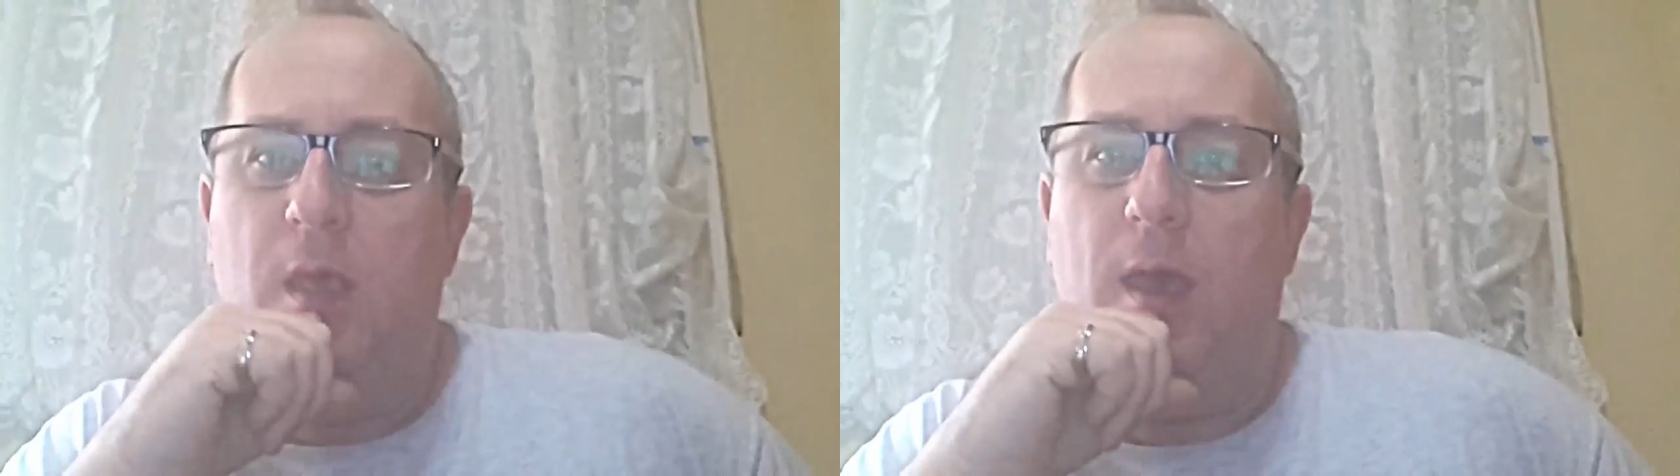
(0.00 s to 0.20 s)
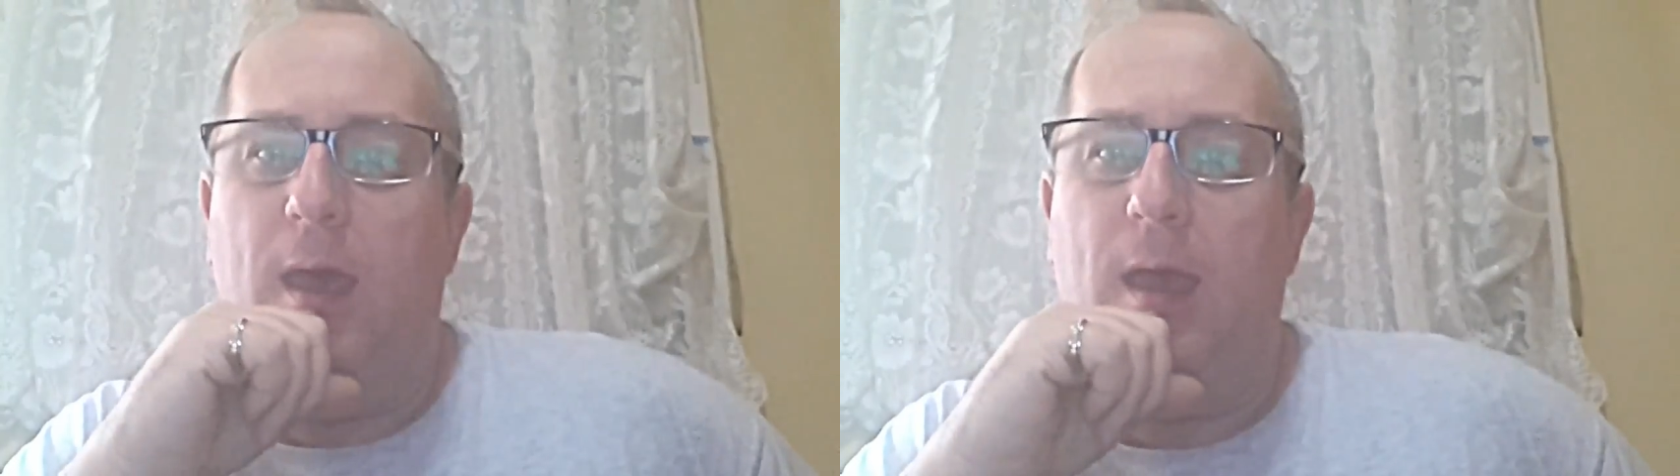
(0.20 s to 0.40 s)

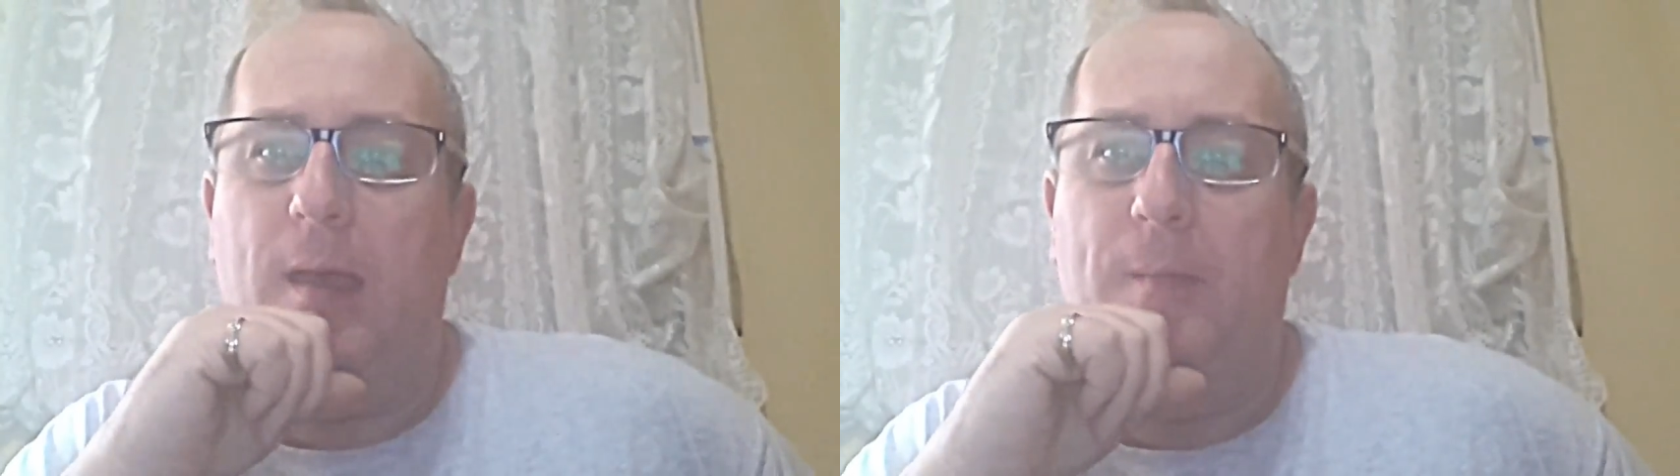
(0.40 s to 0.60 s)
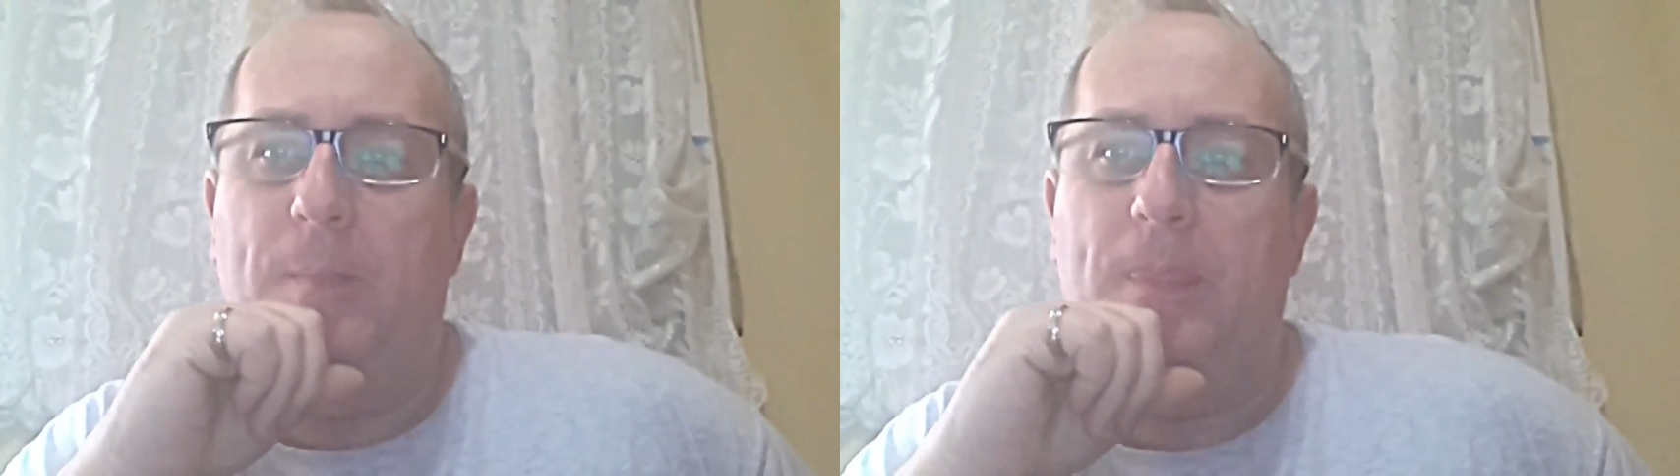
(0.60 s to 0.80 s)

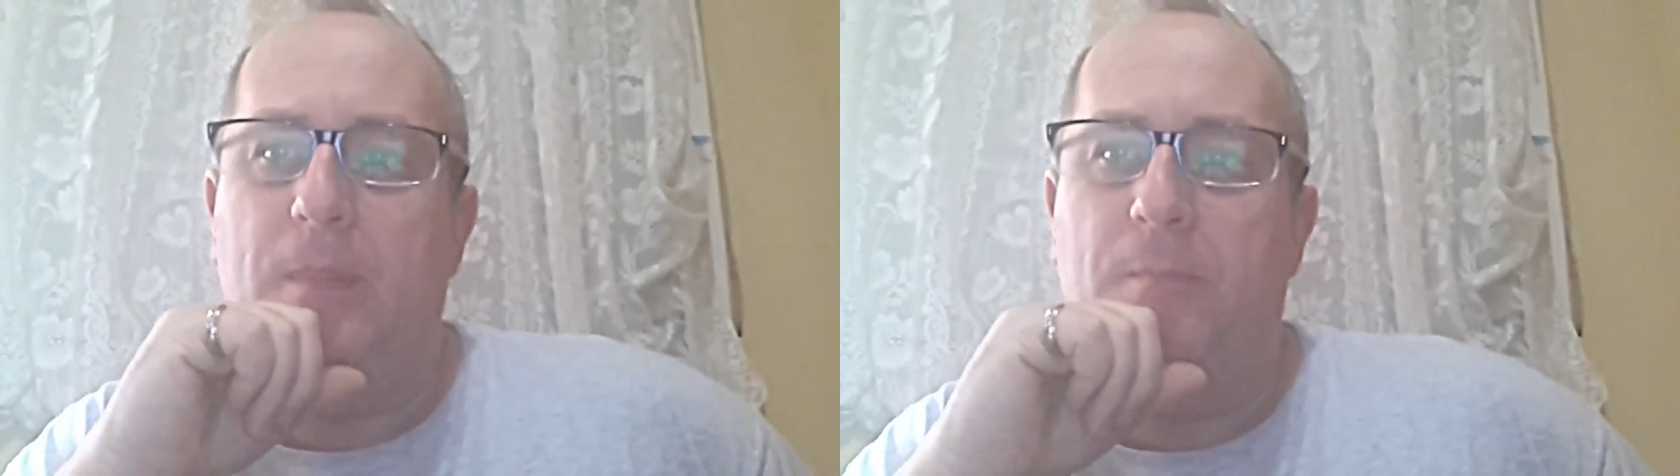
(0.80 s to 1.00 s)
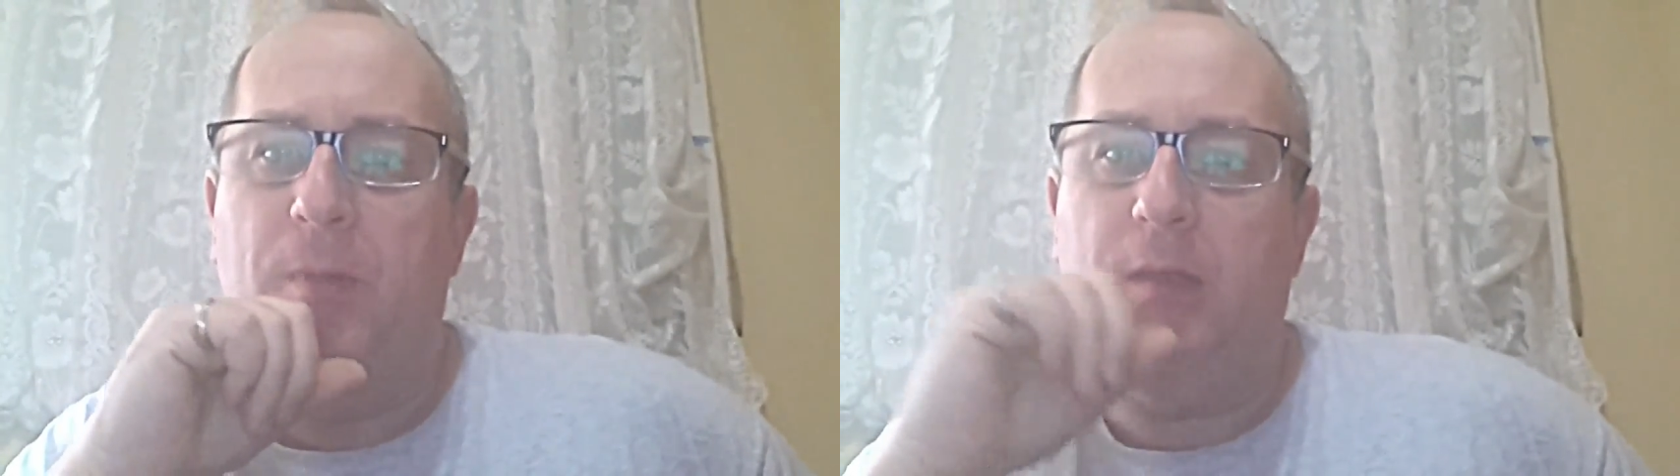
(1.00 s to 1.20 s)

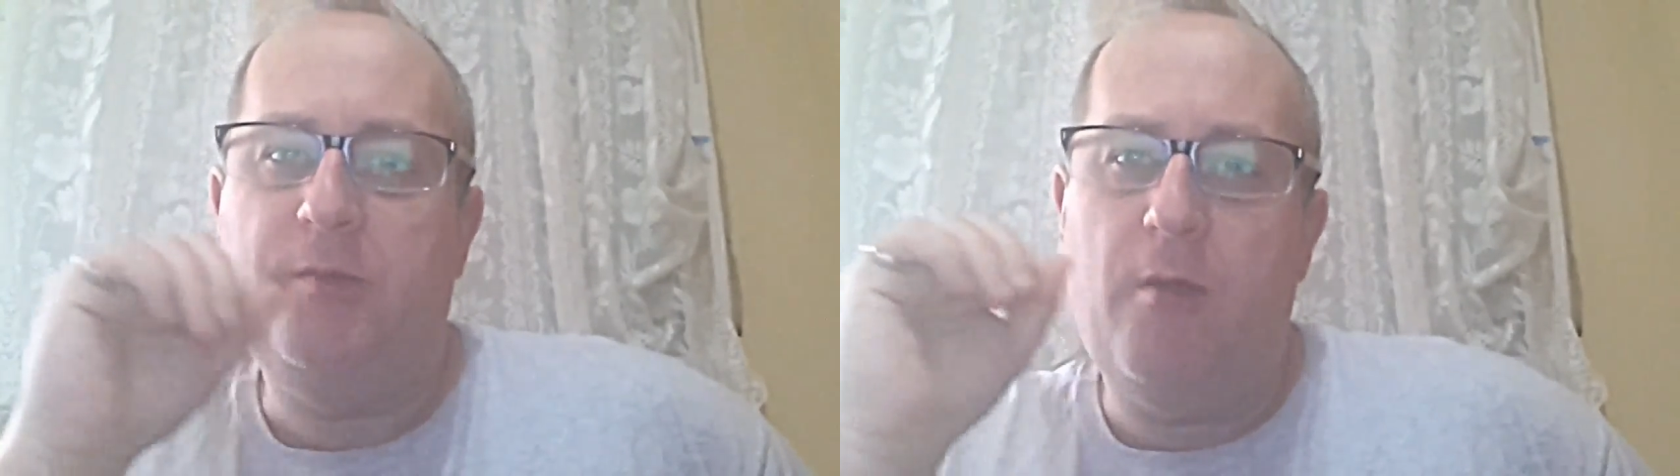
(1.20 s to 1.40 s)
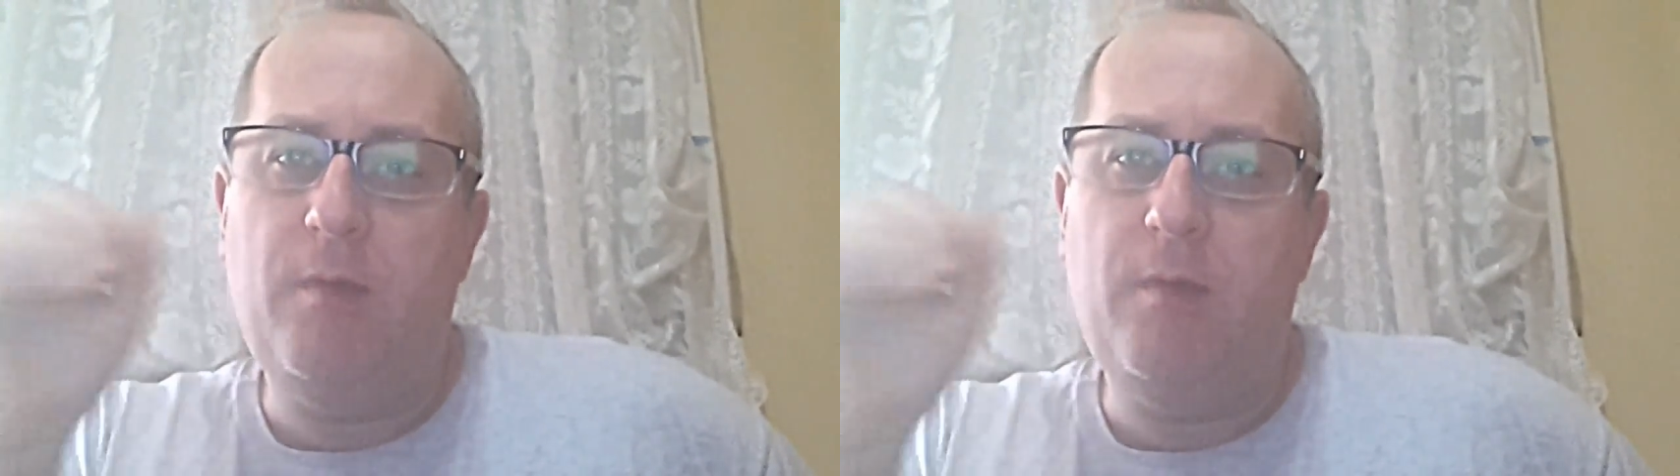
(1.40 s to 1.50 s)
But to open